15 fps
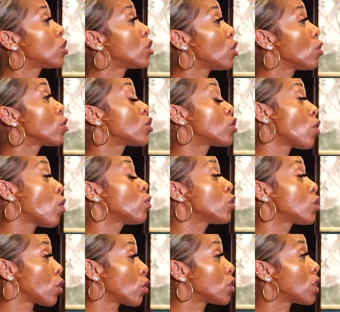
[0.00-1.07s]
still soul
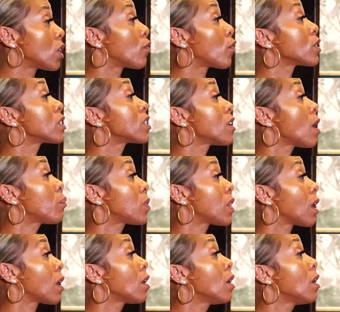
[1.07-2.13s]
searching for
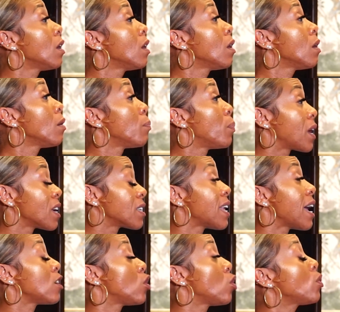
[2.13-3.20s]
something, because
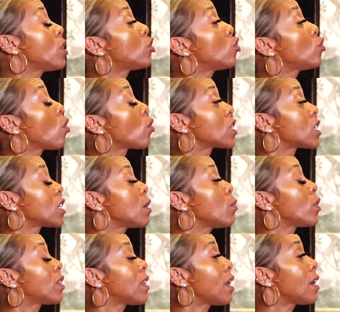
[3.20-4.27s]
that you that you go to
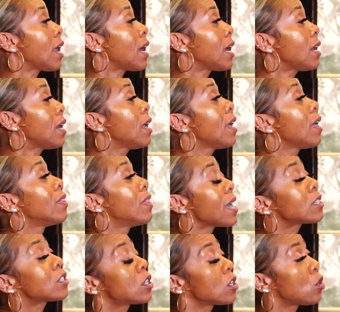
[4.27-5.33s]
sleep with that night,
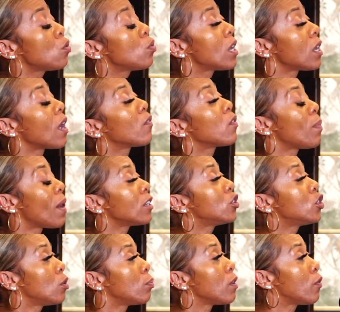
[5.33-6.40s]
that's the you that
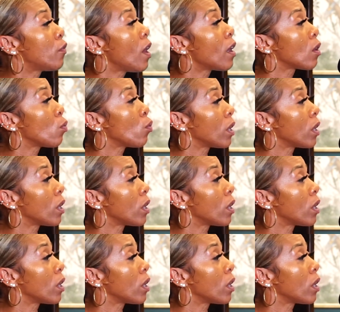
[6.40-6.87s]
everybody should be fucking